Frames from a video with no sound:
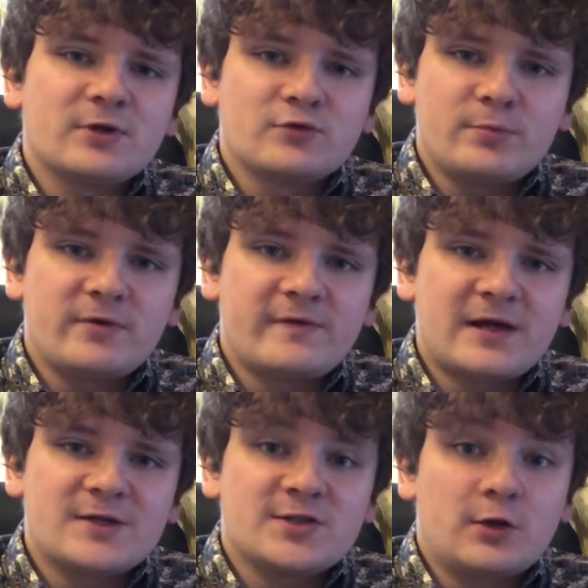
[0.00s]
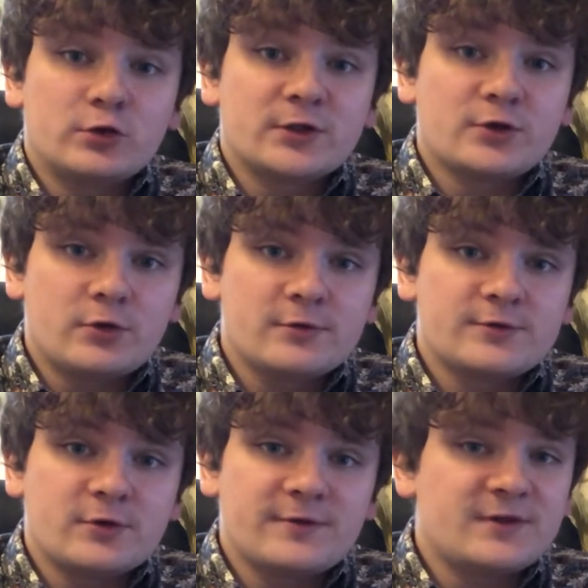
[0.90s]
a group of ads along a
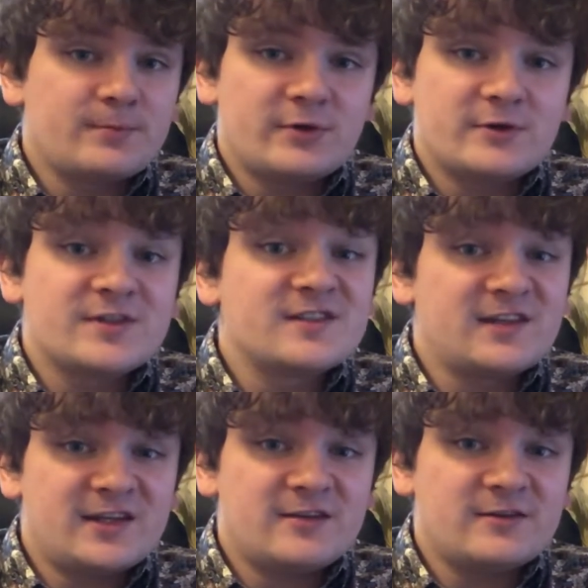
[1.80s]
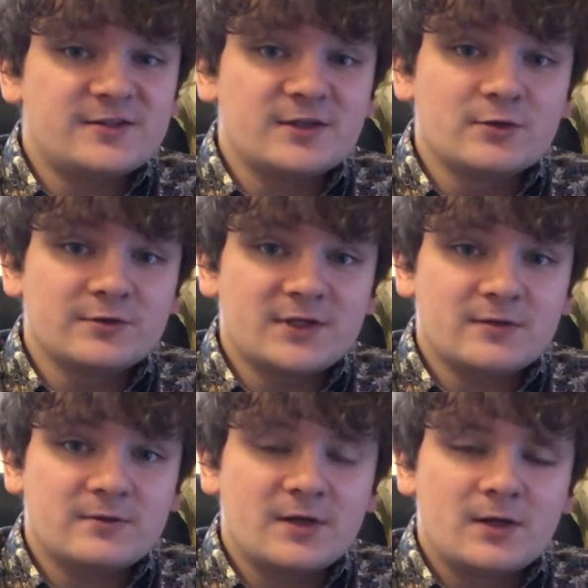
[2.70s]
corridor that the player is likely to go
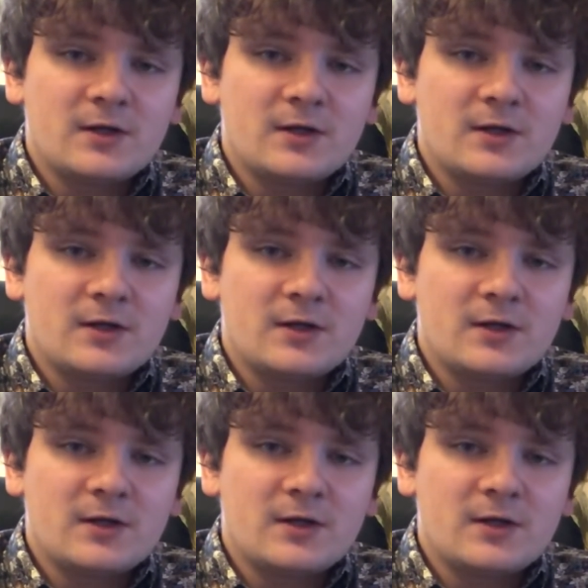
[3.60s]
down,